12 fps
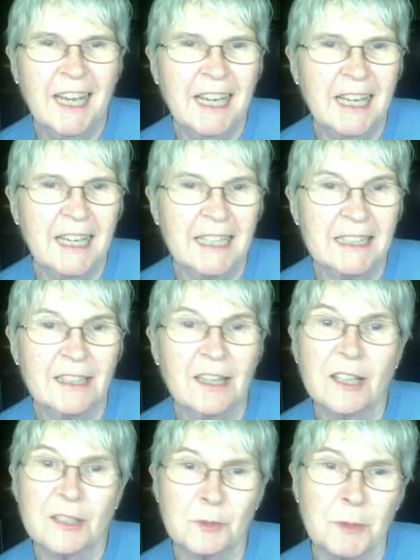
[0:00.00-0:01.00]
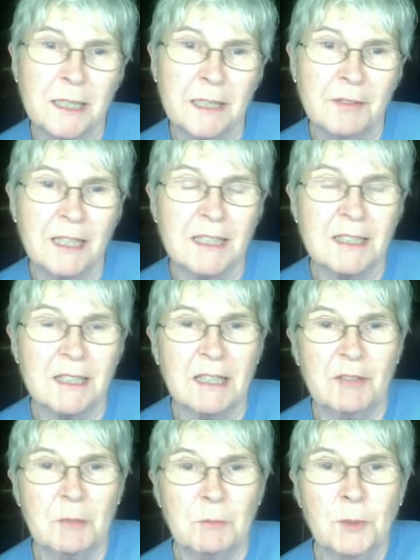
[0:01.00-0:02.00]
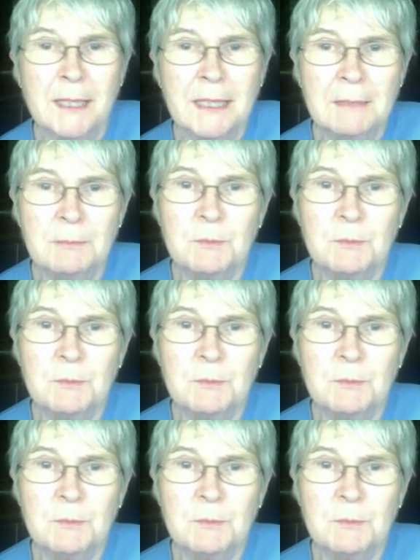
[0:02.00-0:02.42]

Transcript: And also we have Thanksgiving break,